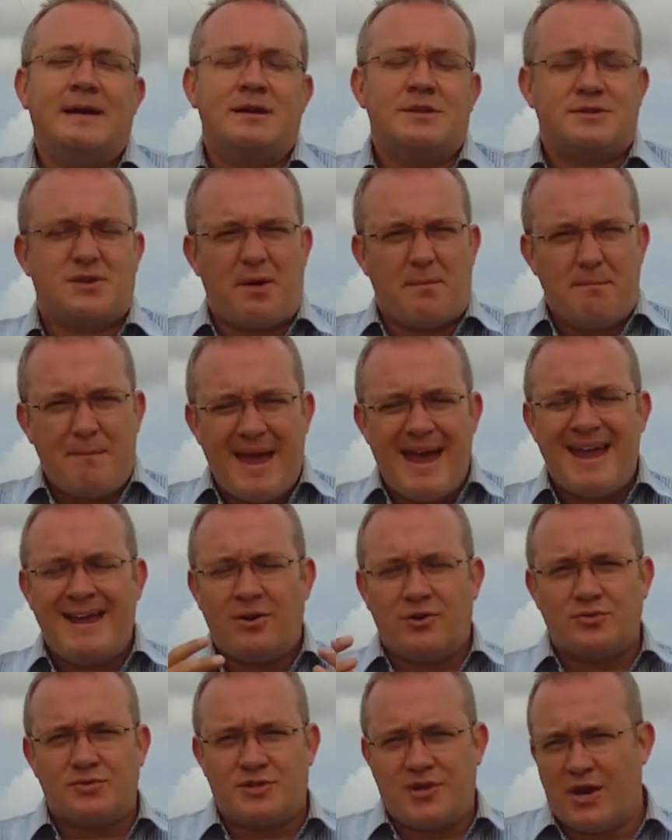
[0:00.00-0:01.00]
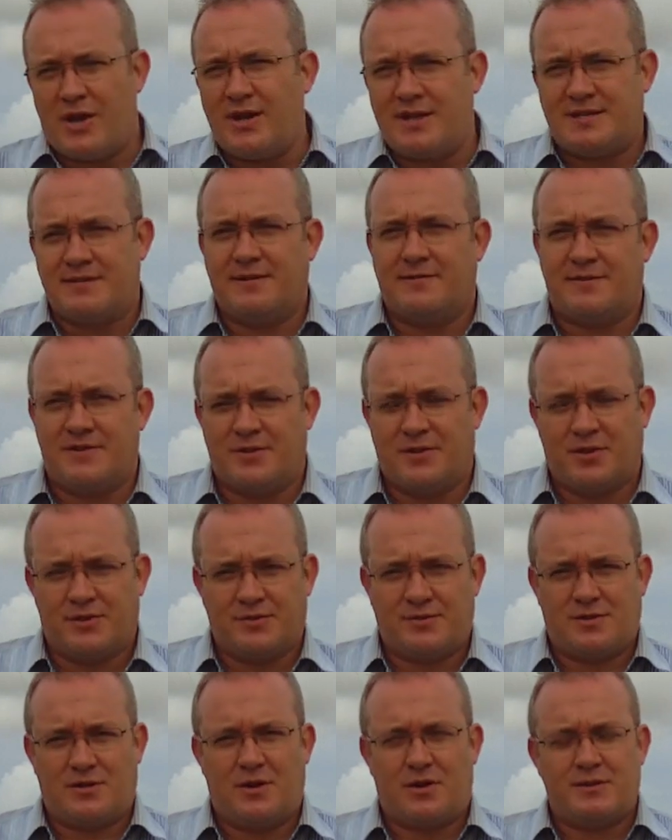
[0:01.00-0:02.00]
So the main alternative to
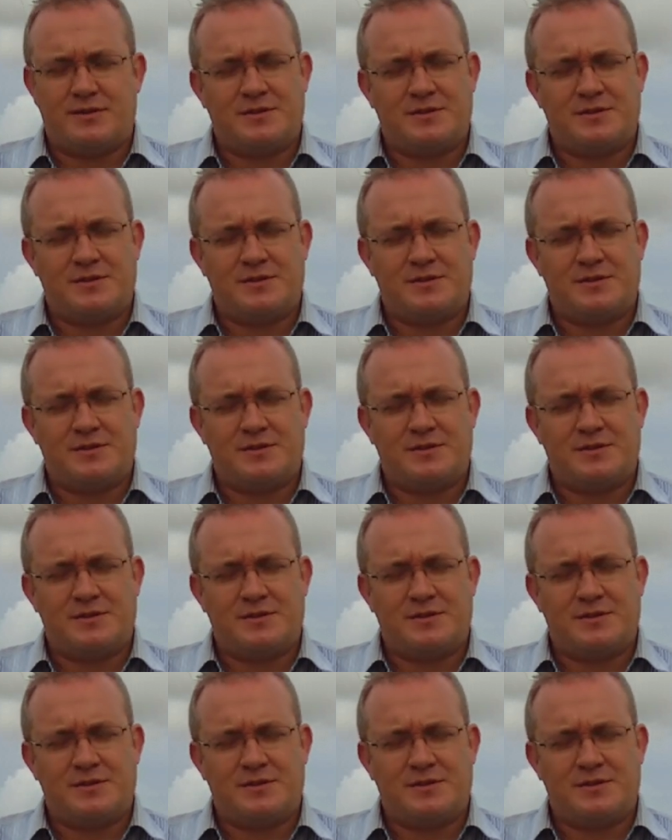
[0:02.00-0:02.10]
those, though,